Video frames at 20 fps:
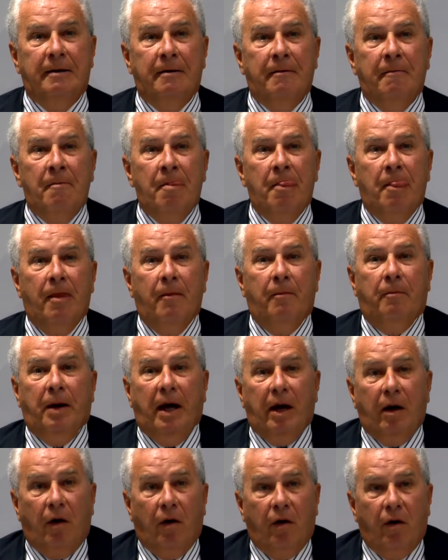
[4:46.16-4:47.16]
using
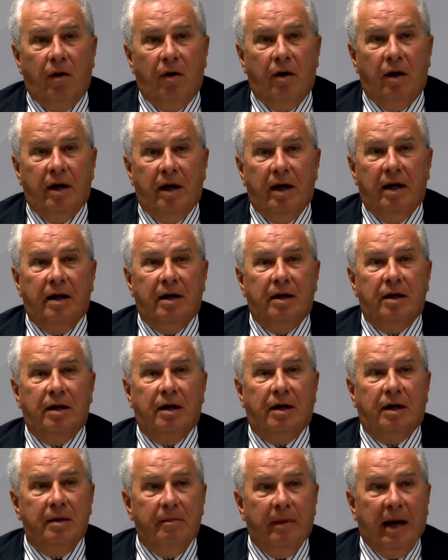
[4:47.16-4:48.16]
public
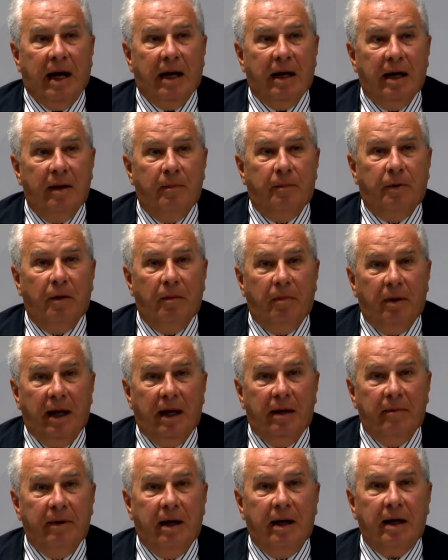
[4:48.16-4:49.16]
funding, public
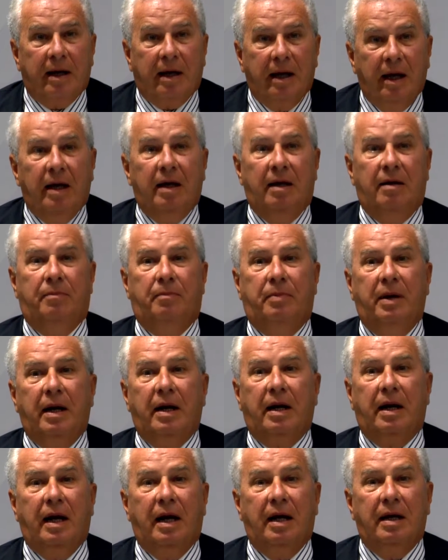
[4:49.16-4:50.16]
guarantees is
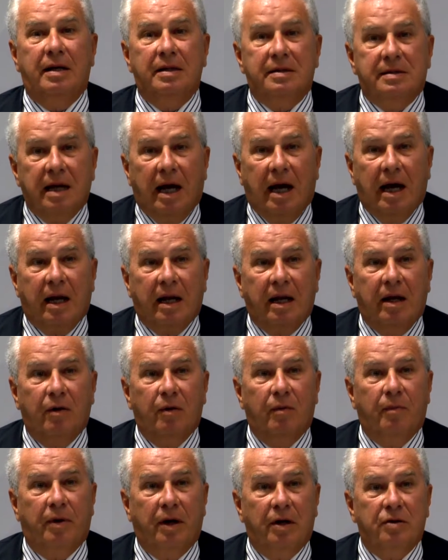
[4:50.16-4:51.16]
dwindling
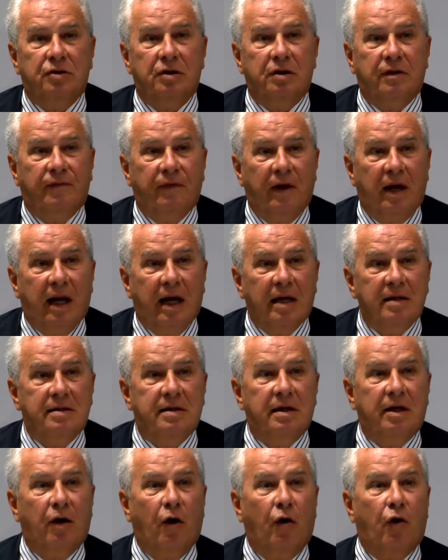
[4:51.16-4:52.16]
every
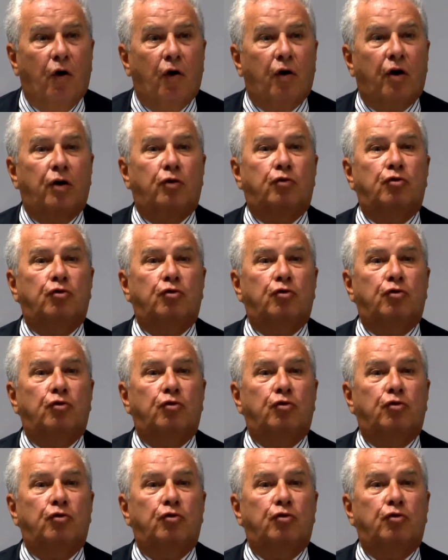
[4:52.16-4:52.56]
day.